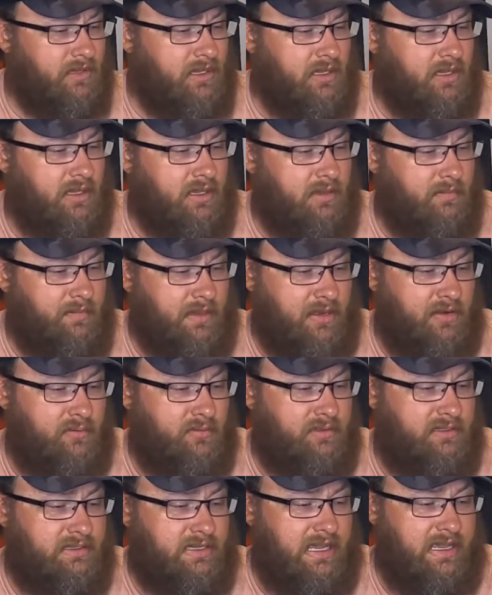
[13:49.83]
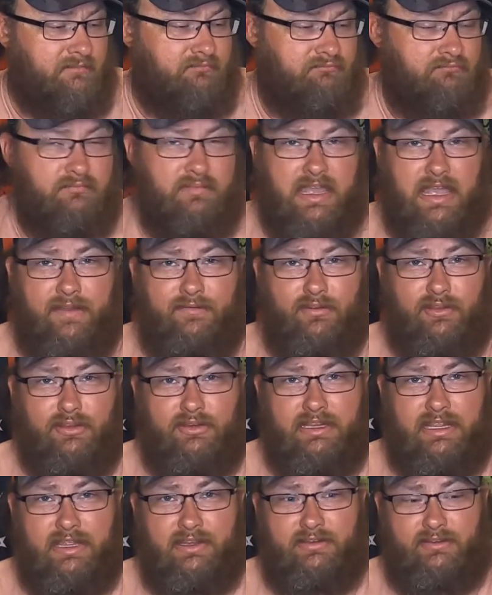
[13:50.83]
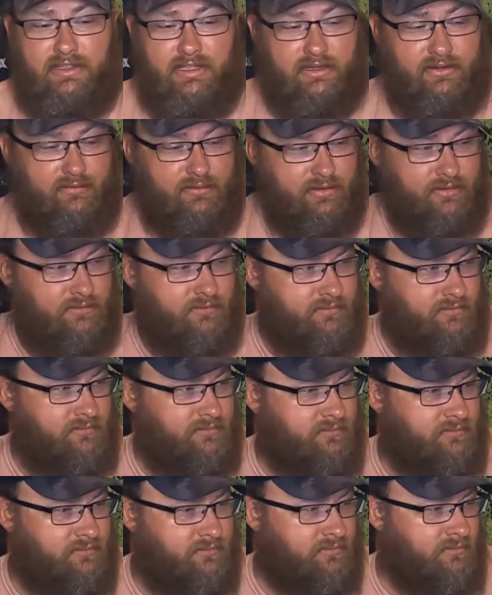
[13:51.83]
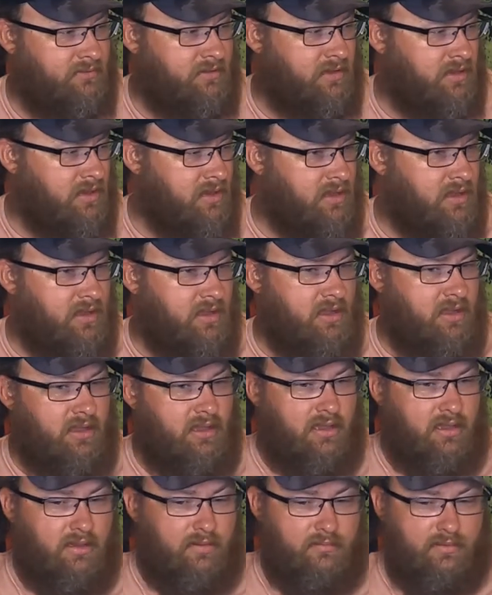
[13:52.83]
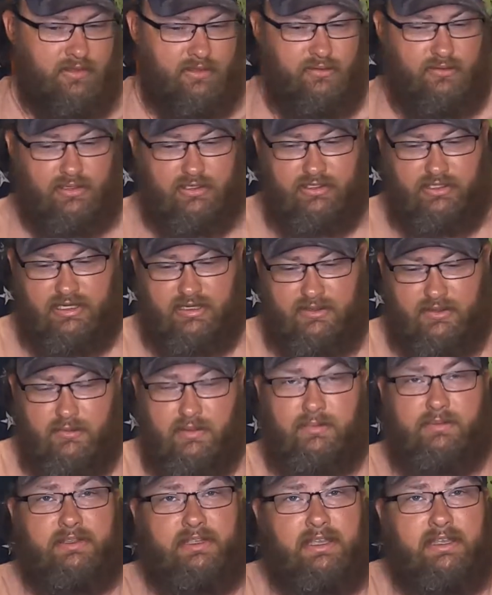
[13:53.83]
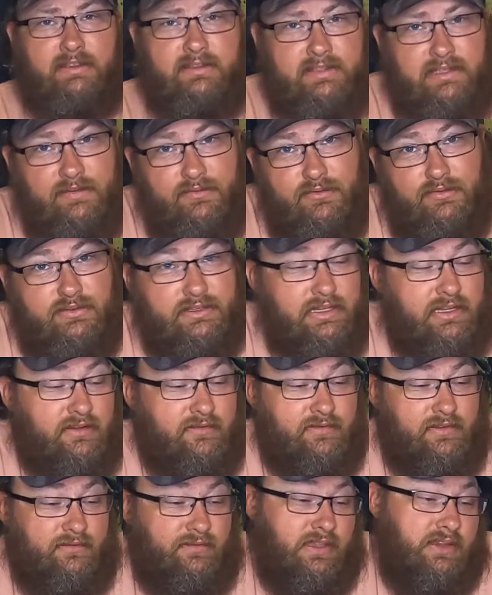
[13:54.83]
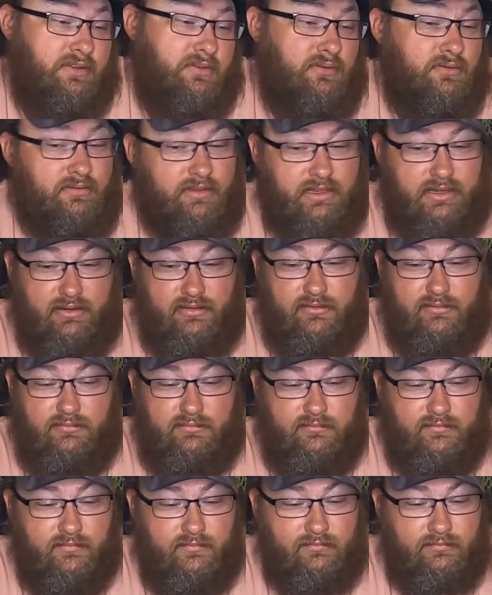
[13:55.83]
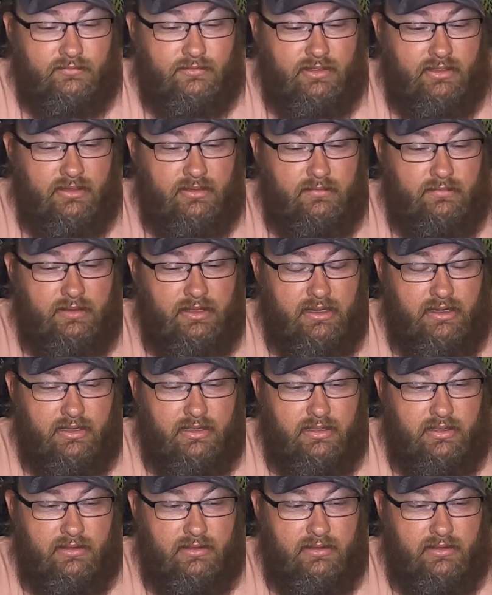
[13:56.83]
better ones. I haven't looked, actually. I don't know. But you can check the website and see for yourself if they do or they don't. But